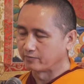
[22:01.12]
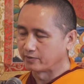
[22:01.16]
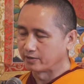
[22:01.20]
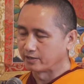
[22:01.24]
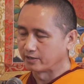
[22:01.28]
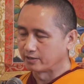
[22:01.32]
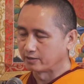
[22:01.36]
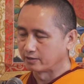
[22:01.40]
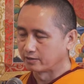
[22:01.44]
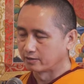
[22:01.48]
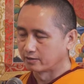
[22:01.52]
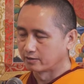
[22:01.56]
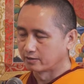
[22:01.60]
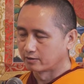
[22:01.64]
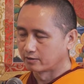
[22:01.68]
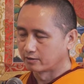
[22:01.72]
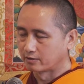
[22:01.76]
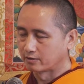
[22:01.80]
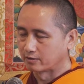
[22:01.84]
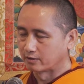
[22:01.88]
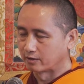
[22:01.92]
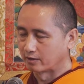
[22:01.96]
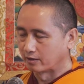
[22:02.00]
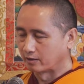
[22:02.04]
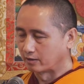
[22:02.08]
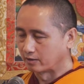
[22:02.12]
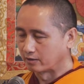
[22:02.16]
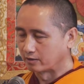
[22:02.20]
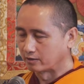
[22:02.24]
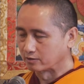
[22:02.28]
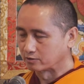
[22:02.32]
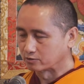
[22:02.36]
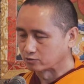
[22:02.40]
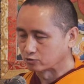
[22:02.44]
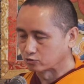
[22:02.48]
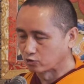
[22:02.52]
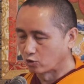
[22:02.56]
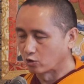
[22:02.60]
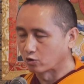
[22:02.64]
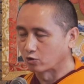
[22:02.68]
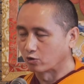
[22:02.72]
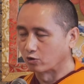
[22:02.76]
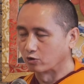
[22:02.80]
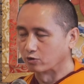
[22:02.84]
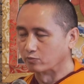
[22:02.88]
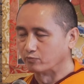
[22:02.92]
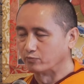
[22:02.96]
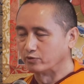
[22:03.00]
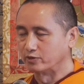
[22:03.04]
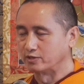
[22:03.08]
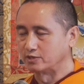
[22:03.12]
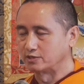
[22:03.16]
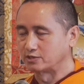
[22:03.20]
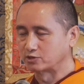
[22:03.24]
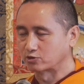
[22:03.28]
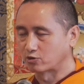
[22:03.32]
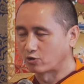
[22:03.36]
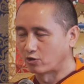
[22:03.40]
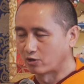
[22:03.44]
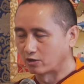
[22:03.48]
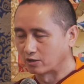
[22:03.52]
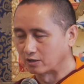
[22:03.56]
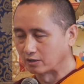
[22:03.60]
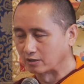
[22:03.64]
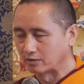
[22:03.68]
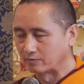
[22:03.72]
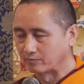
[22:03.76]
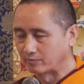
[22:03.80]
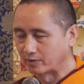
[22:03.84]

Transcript: be uh, so-called Buddhist scholar,